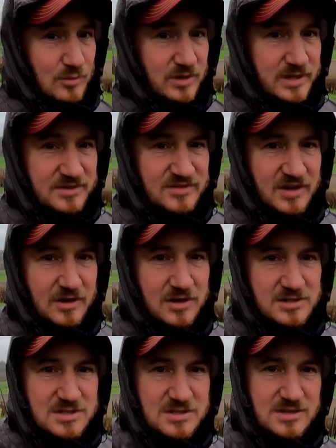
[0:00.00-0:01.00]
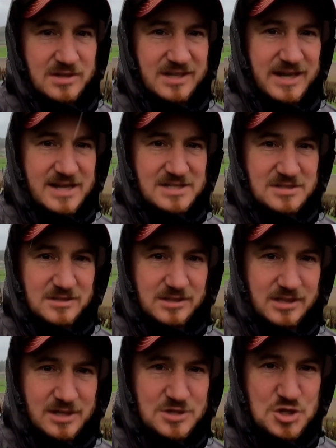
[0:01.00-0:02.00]
only terrace
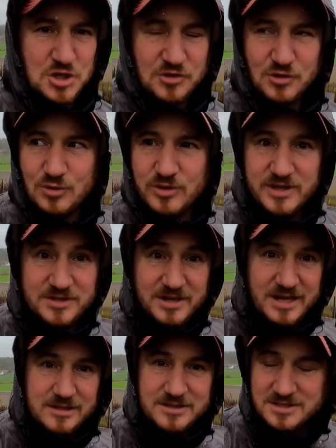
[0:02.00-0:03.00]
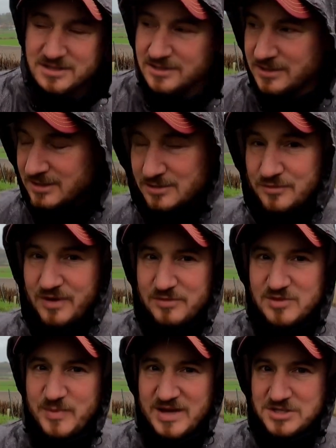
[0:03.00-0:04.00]
castle chateau in the Netherlands. So
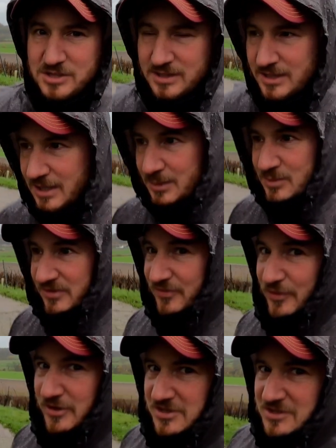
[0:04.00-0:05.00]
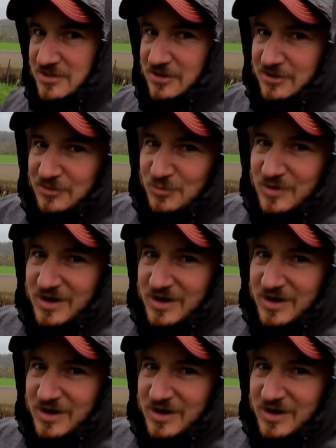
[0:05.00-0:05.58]
very special. But first, the